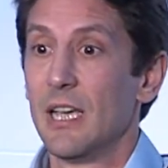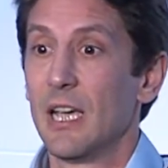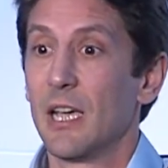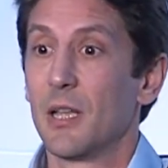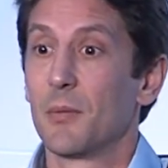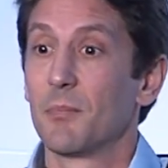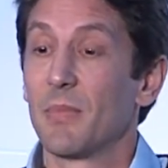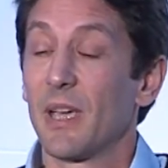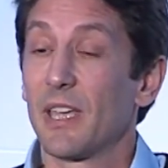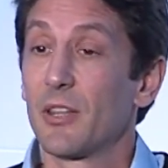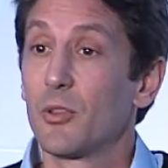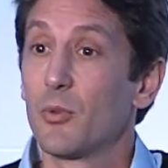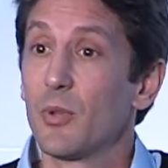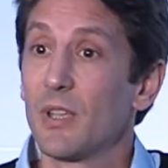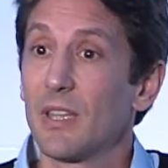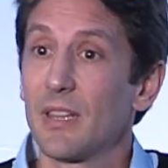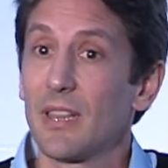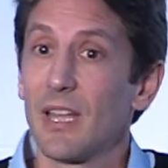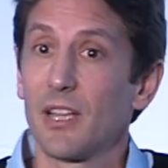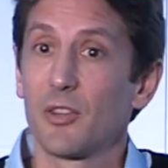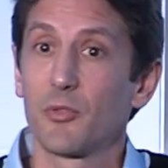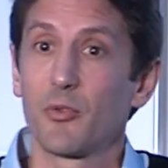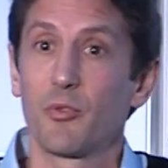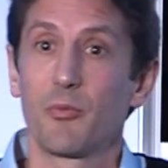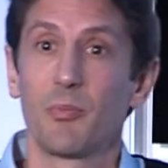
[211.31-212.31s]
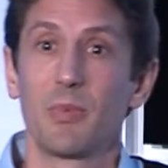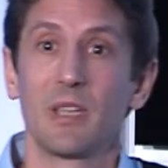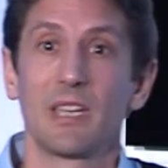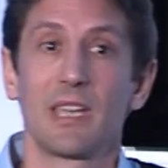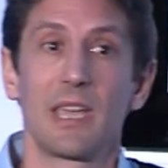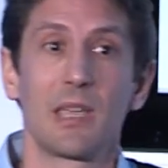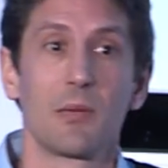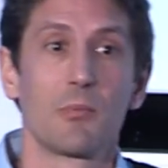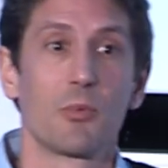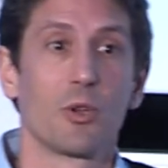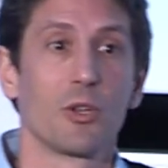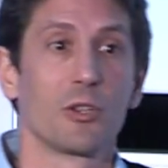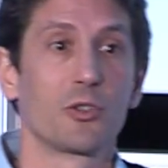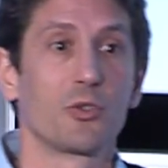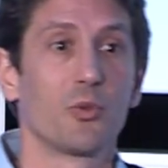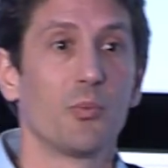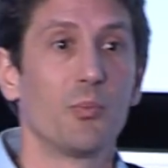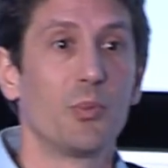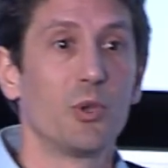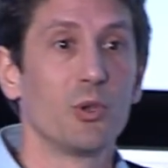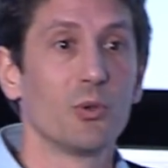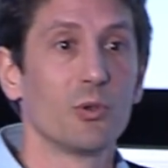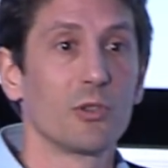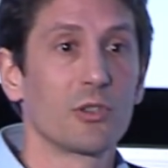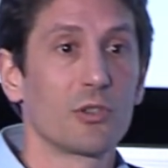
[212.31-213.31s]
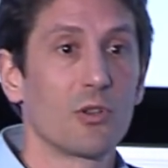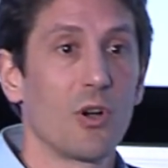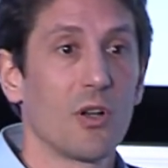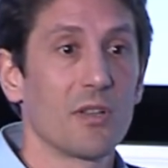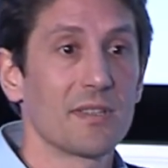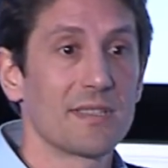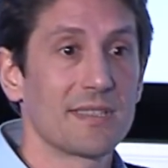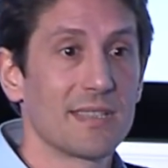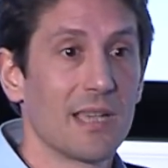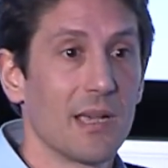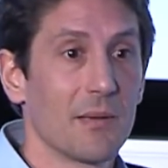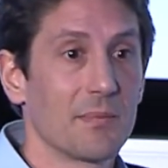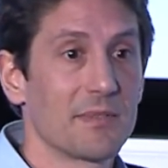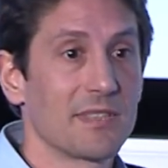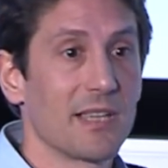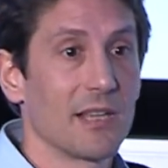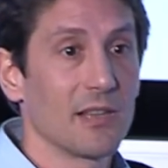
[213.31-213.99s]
And by doing that, we've been able to build concepts,